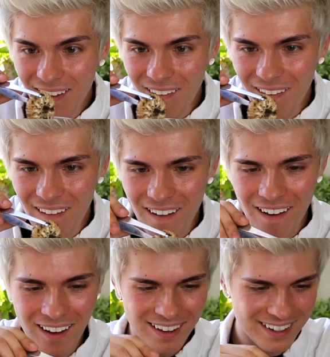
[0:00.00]

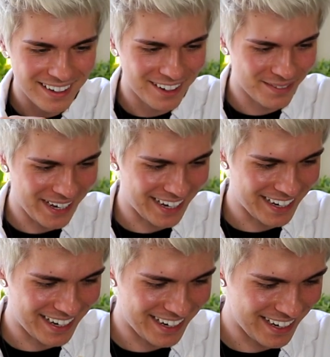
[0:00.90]
Ugh. Oh my
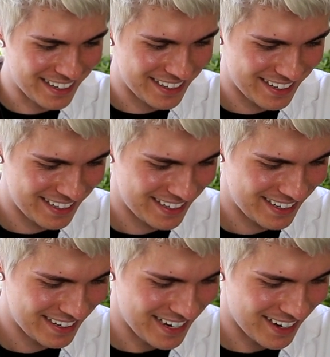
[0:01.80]
god.
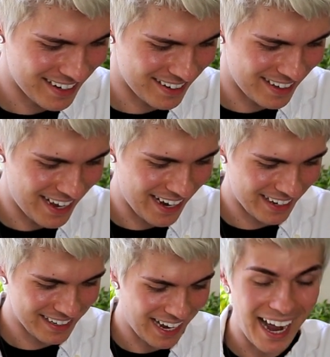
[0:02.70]
Not gonna
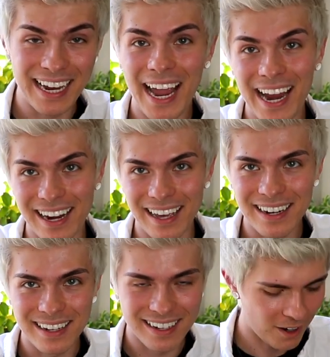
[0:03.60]
lie. I hate it.
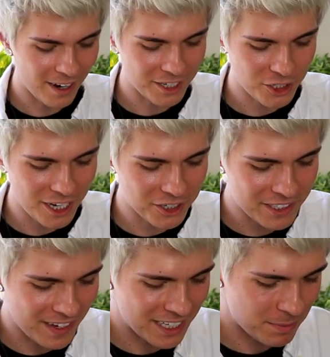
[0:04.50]
All right, should I just
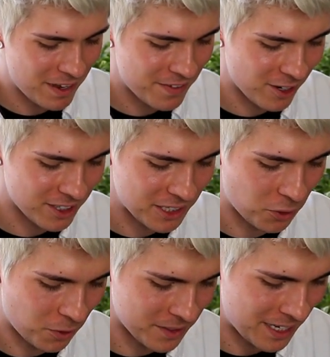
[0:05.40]
face my fears and
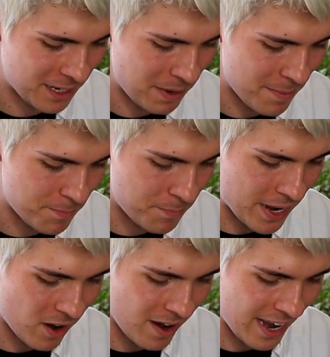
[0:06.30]
hold it in my
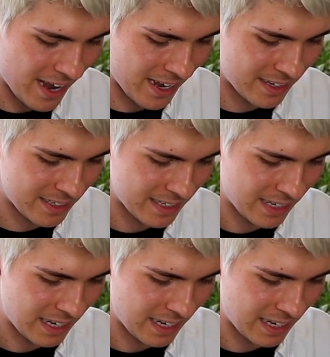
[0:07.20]
bare hand?